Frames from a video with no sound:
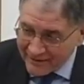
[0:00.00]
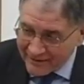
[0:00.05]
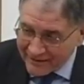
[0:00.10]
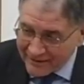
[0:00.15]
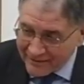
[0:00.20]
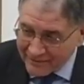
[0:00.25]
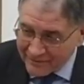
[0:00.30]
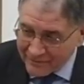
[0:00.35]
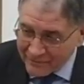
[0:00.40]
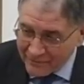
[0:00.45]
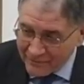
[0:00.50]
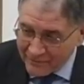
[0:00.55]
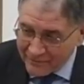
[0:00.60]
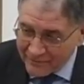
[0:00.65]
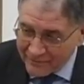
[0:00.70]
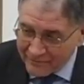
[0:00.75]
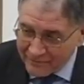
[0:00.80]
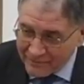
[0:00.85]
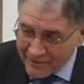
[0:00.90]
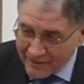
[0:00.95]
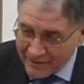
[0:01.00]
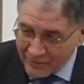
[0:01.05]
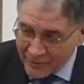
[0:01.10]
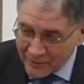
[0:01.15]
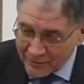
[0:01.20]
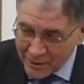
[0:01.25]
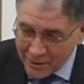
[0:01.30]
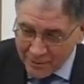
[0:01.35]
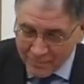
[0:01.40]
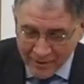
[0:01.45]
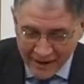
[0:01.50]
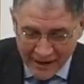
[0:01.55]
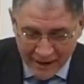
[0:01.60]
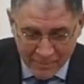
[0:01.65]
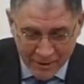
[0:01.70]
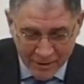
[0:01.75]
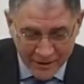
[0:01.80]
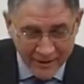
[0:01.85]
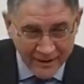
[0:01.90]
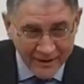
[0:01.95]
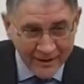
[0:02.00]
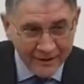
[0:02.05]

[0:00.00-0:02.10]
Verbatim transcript: uh, what is perhaps